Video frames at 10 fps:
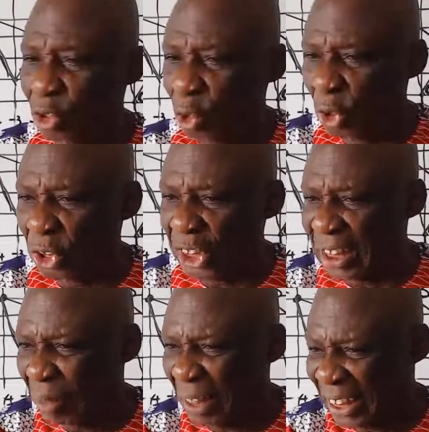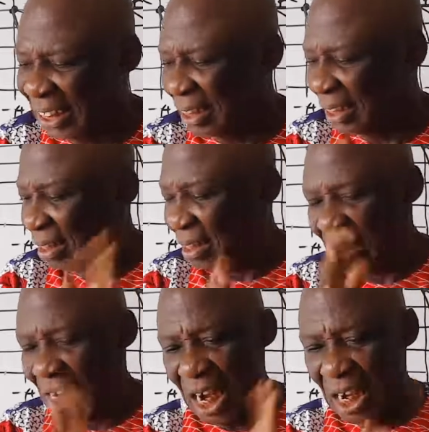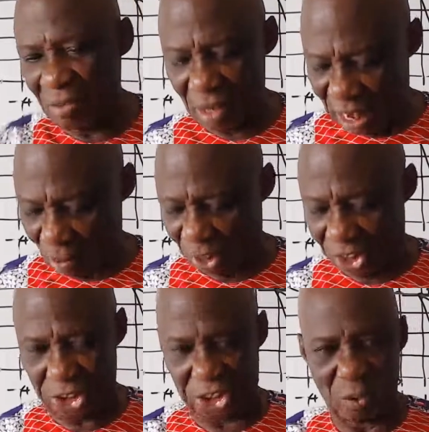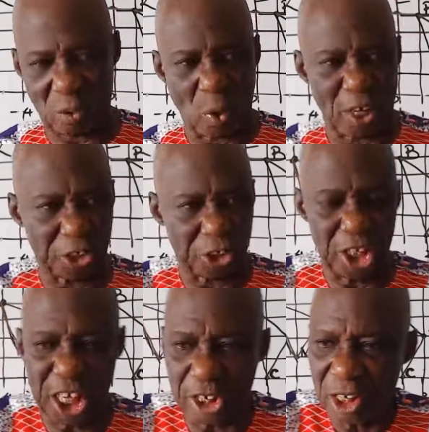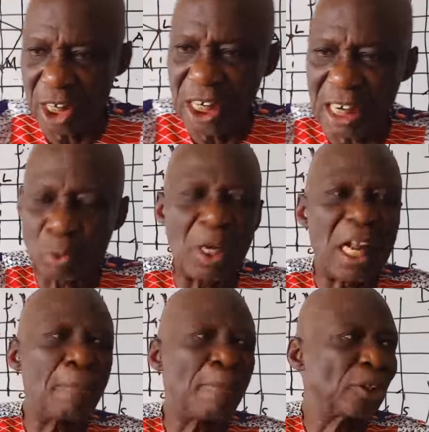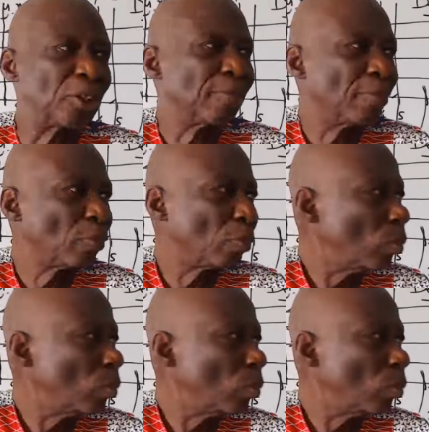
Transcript: to know certain basic languages or words in it that will help us.